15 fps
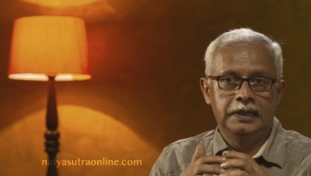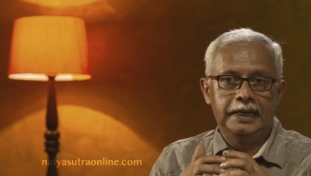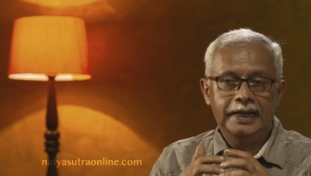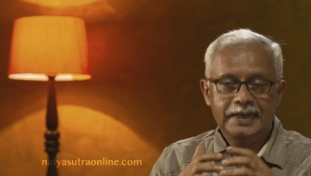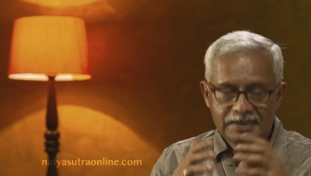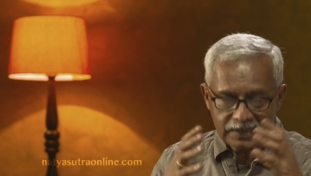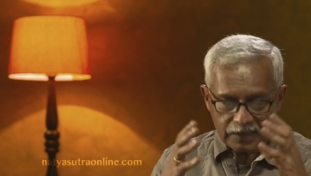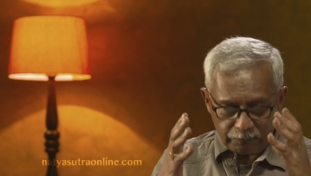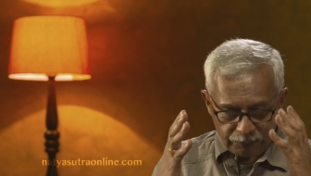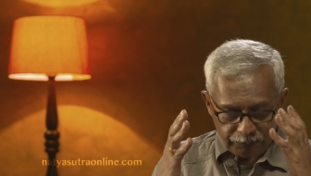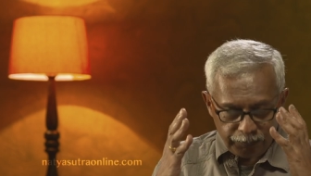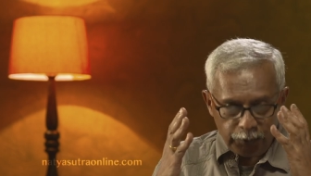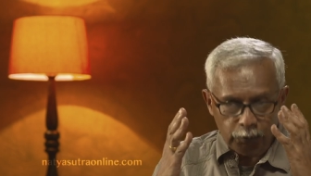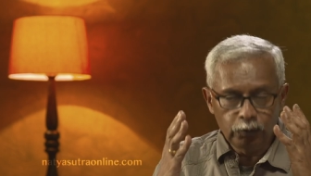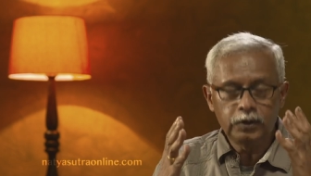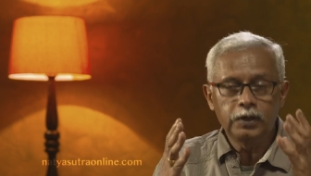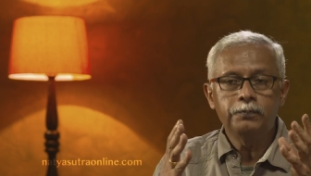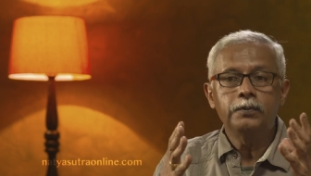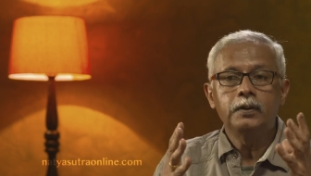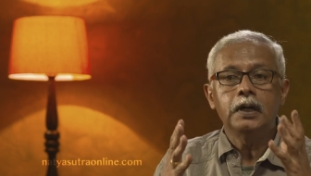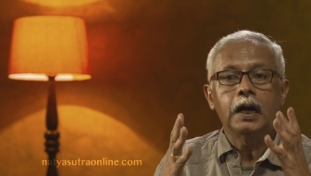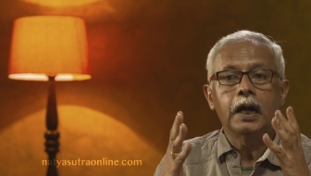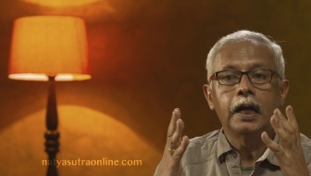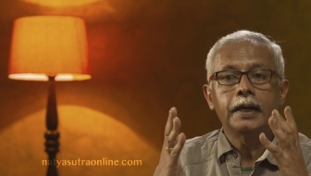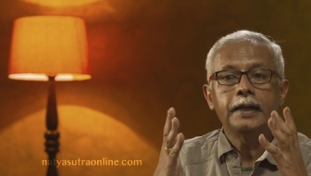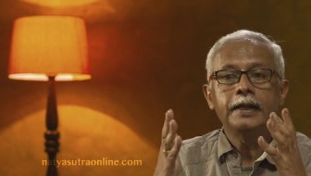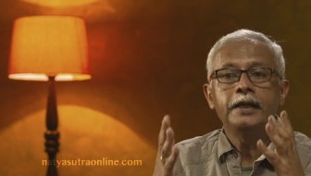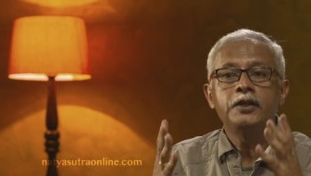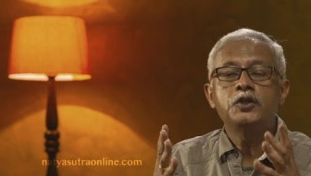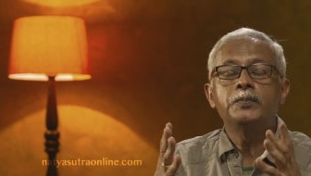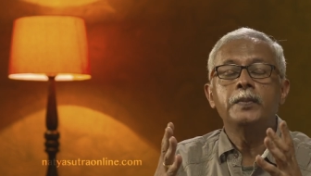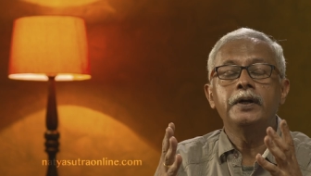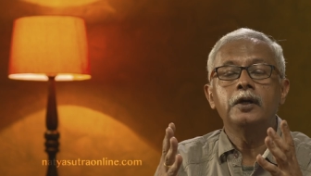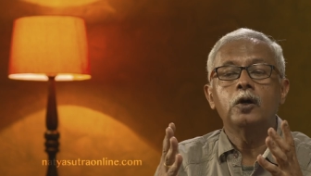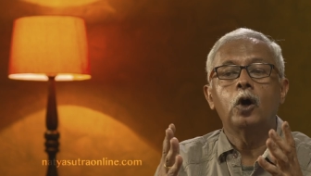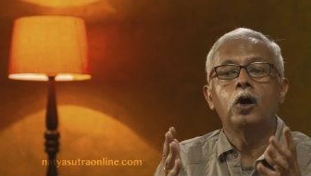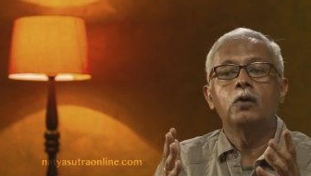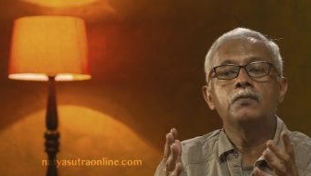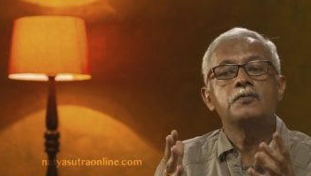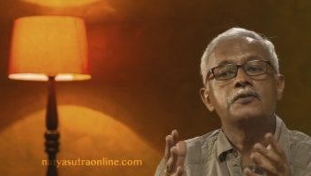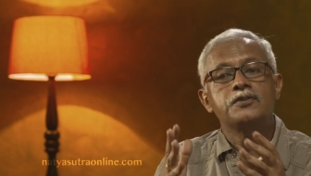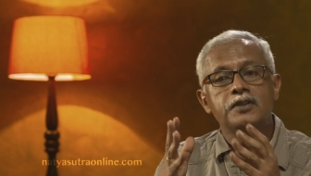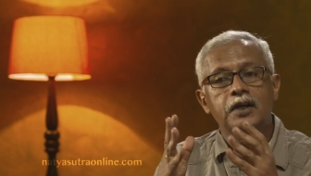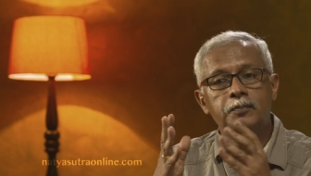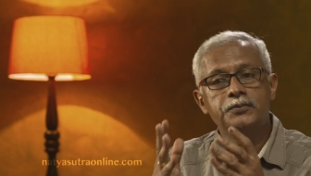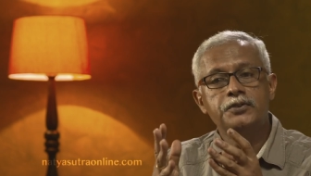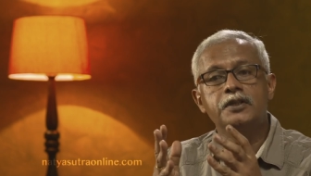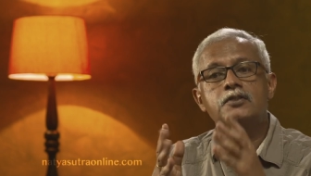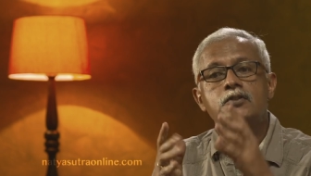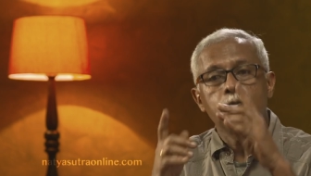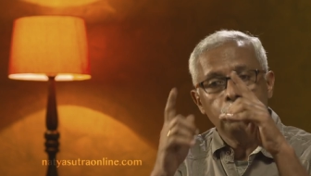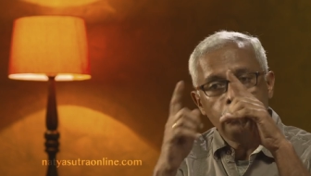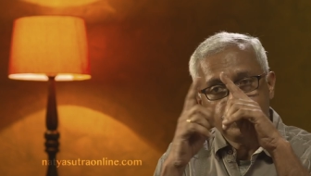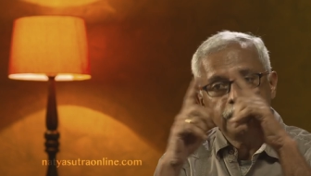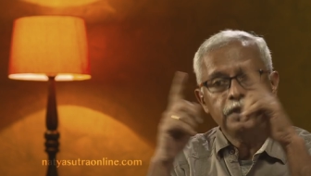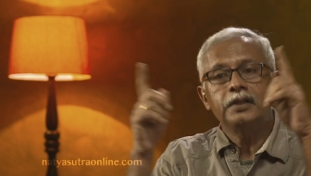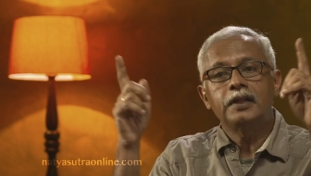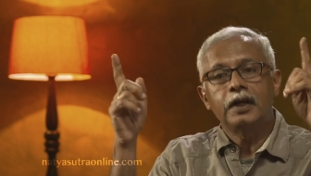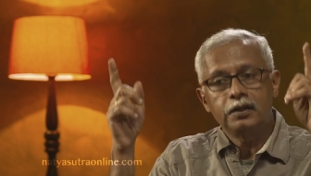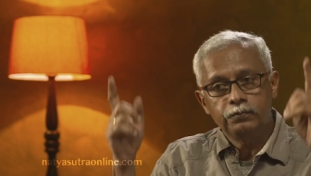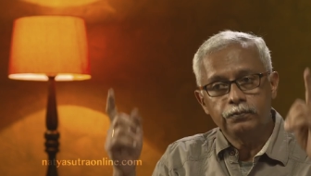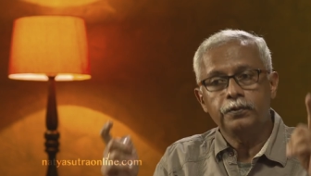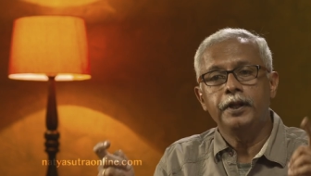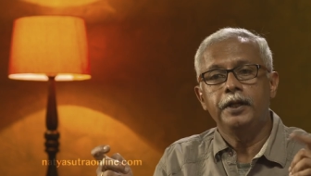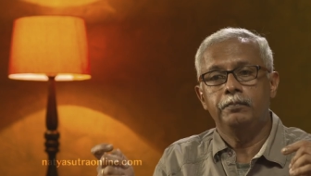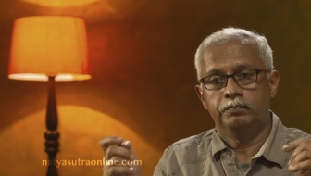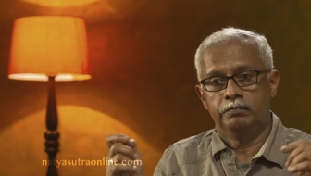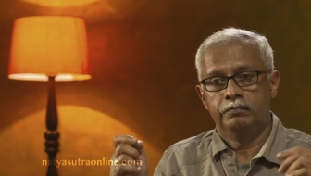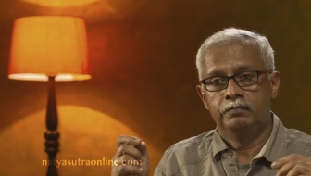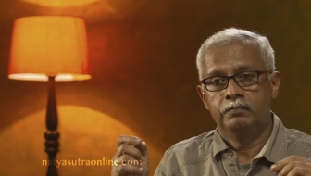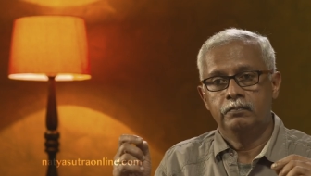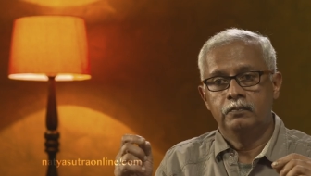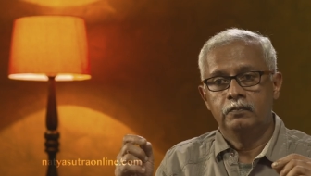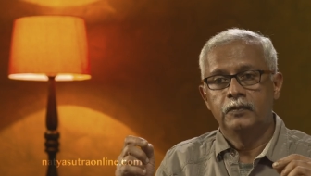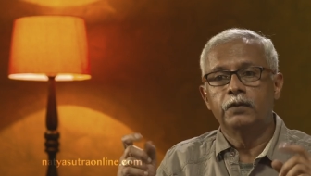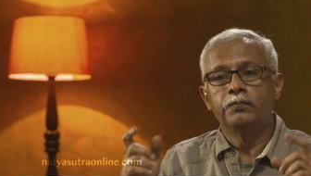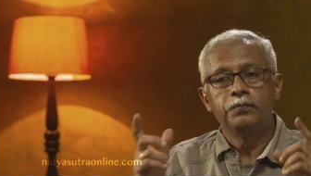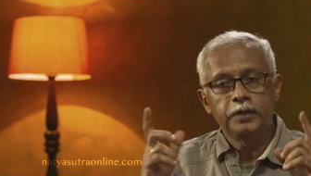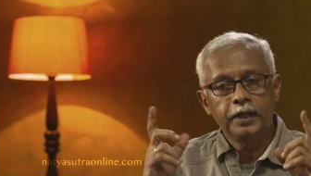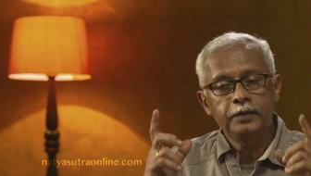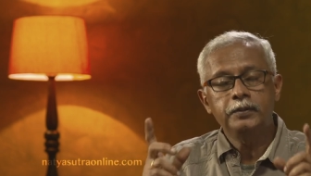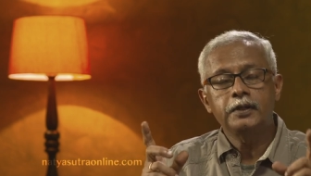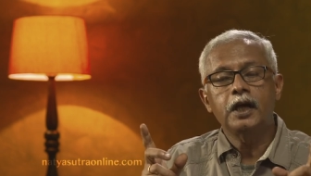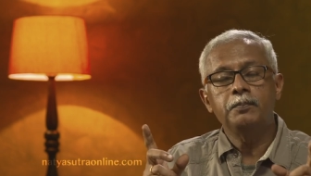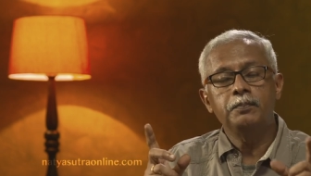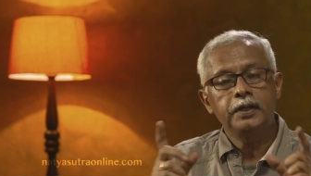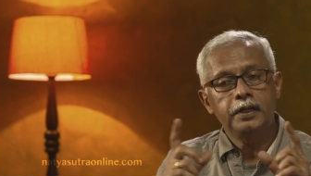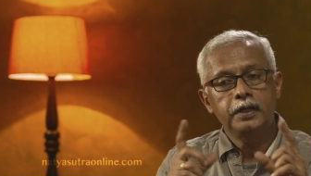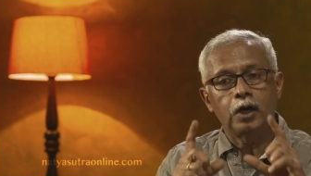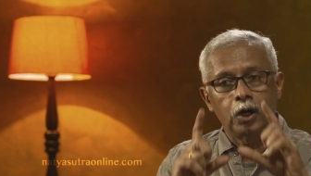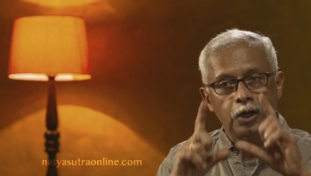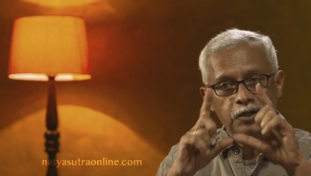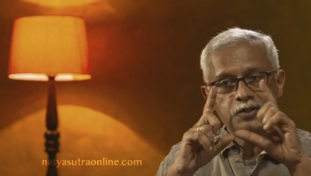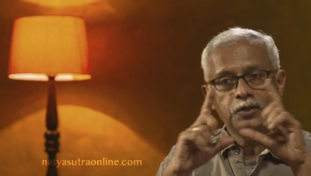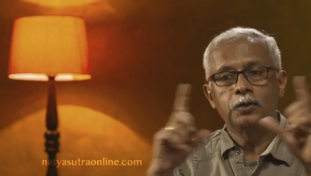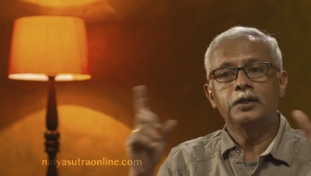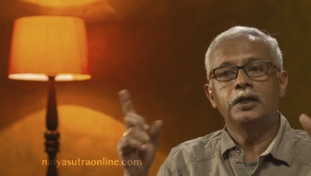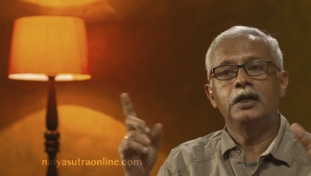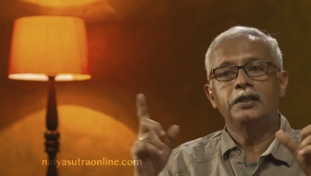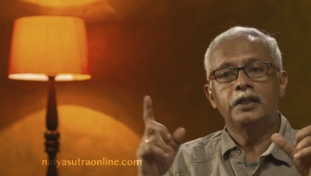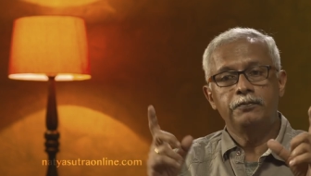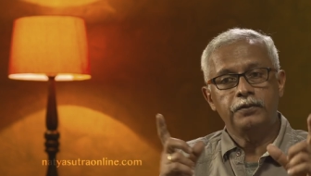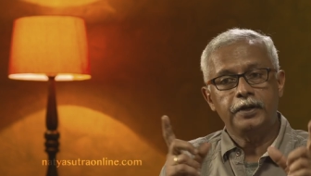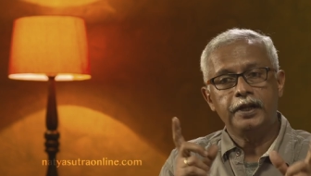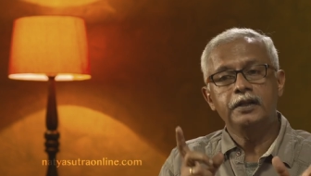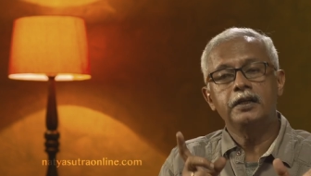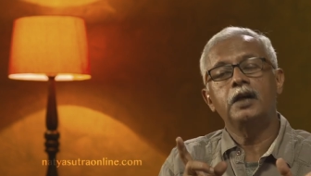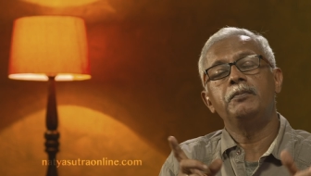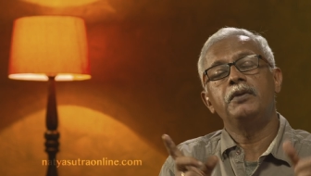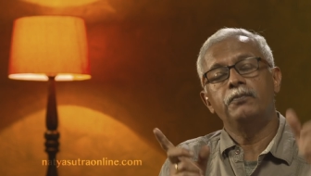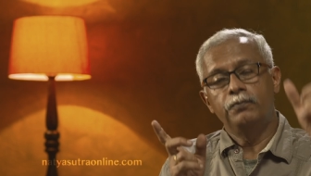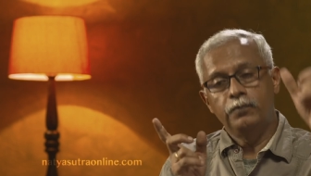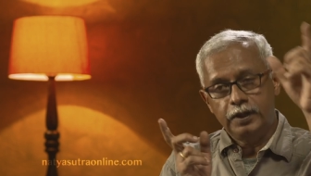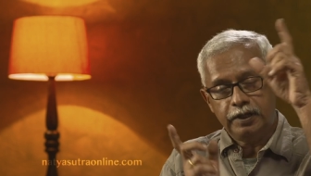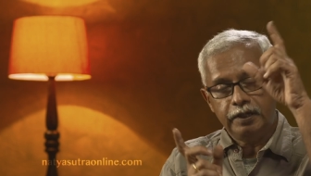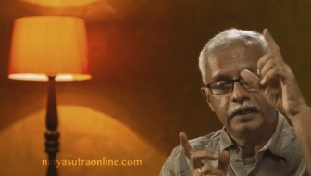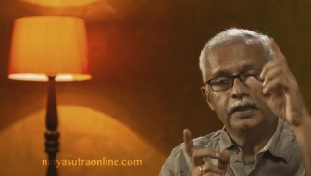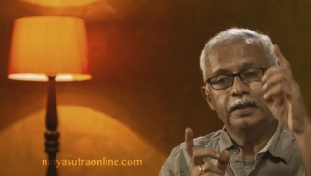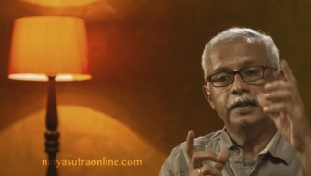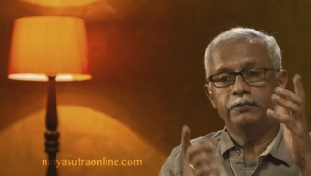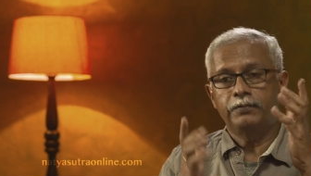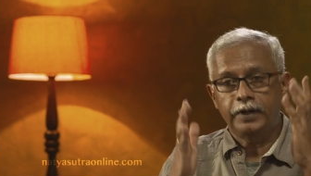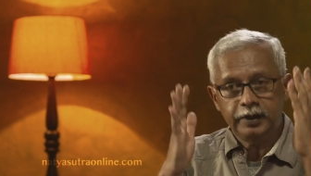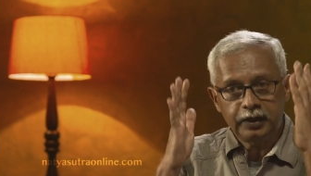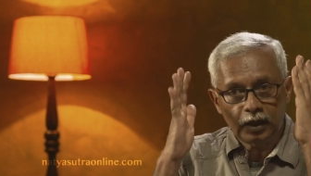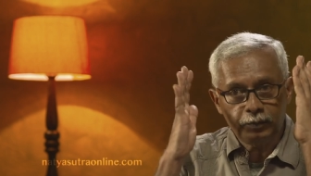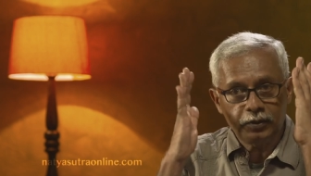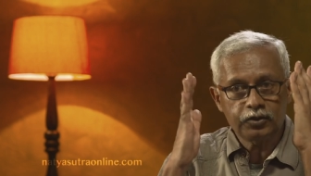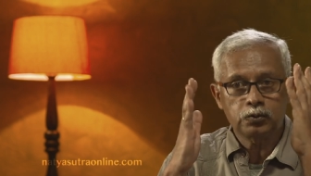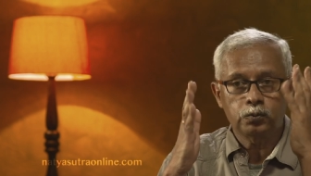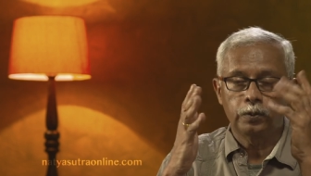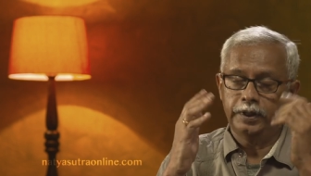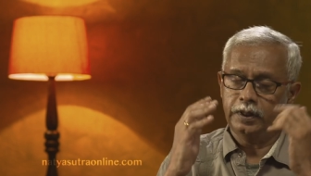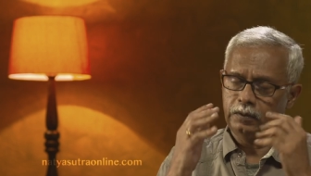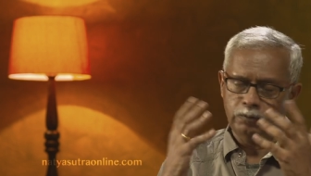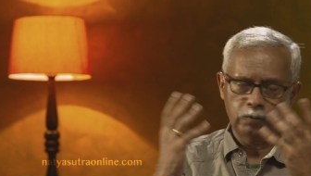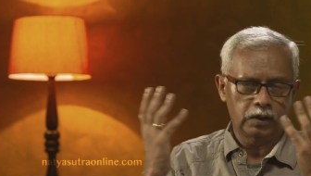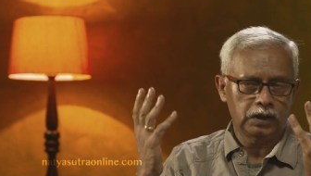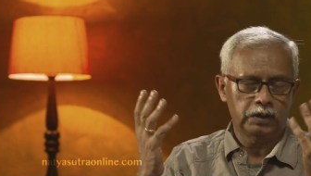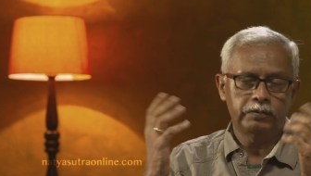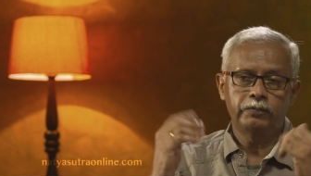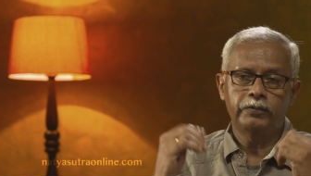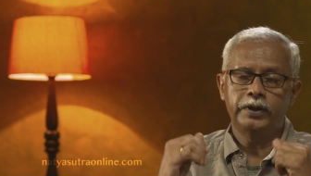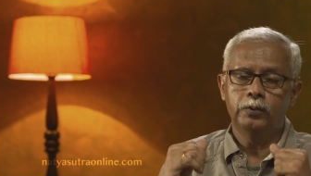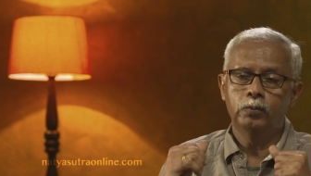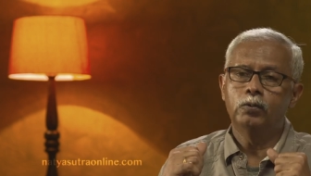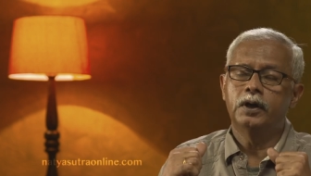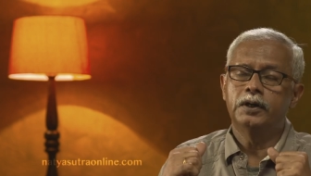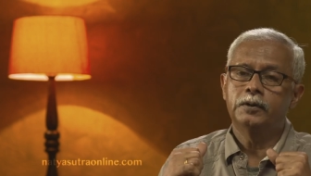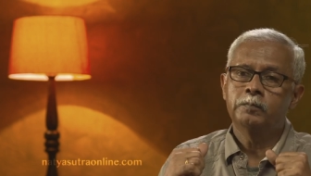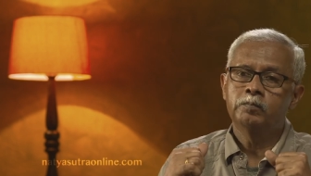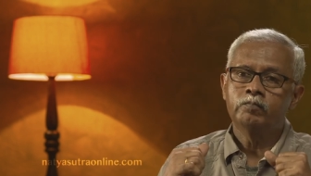It's a beautiful arrangement of subjects within that frame. The frame can be horizontal, the frame can be vertical, the frame can be square, whatever way you want.